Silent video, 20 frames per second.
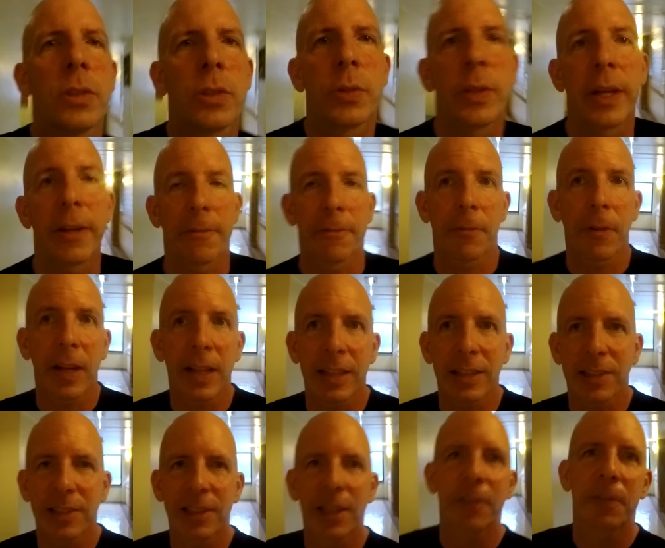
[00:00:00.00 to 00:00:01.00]
So yeah, Frank
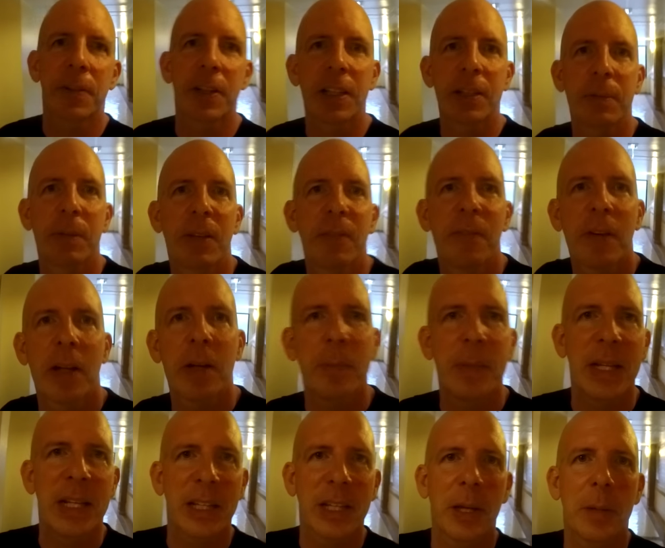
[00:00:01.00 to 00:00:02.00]
and Stephanie invited
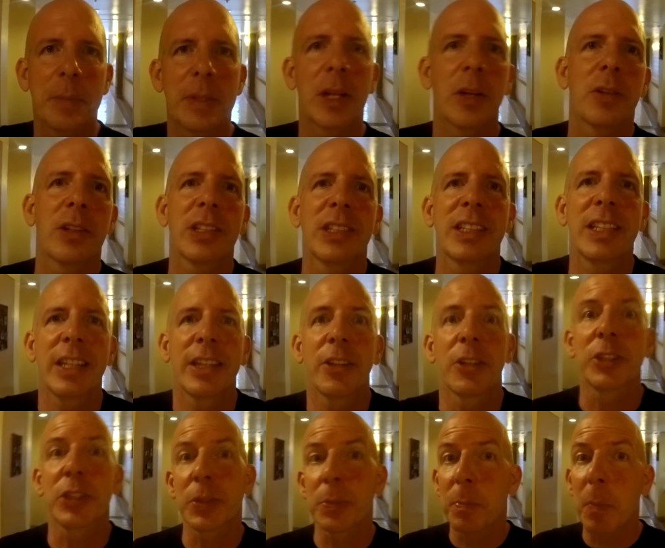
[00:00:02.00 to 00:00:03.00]
me to come down to see
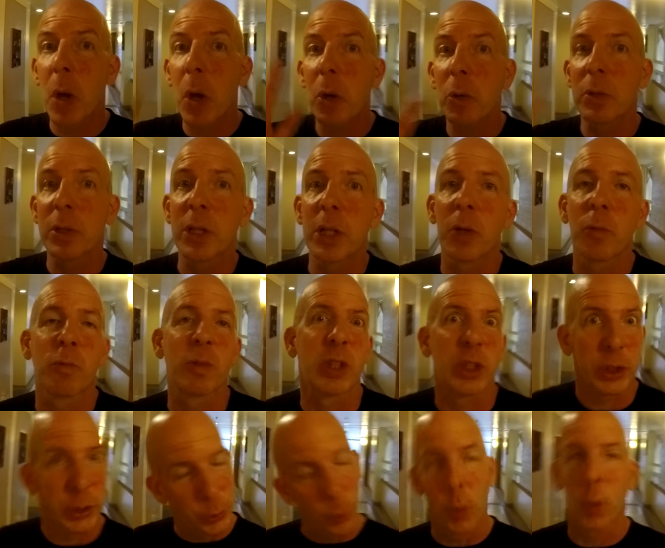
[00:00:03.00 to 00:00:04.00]
their small little
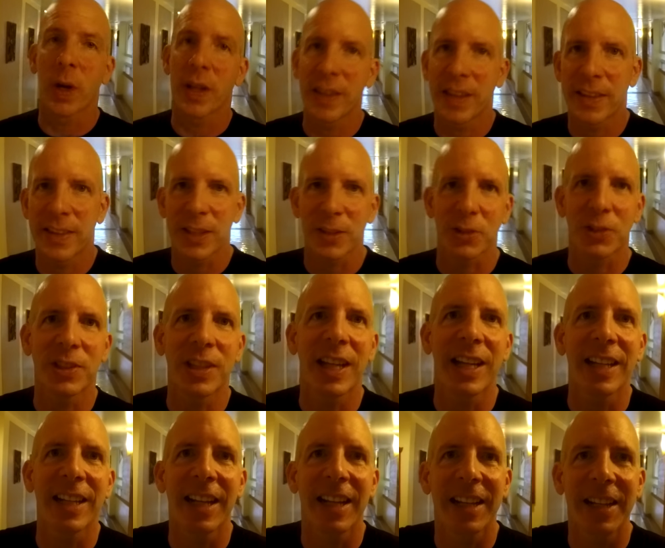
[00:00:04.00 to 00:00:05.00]
resort that they're
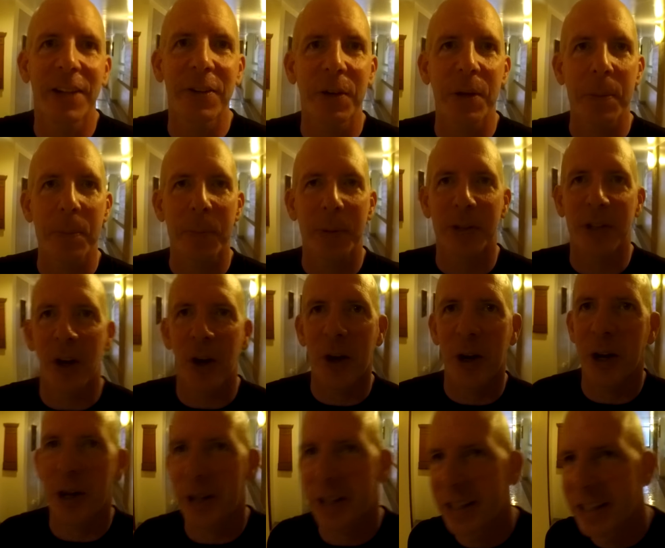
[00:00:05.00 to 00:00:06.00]
staying at here in
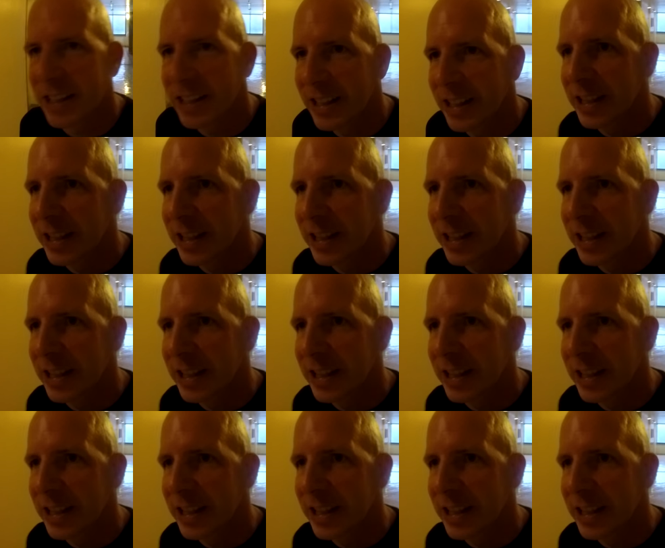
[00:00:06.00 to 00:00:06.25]
Patong.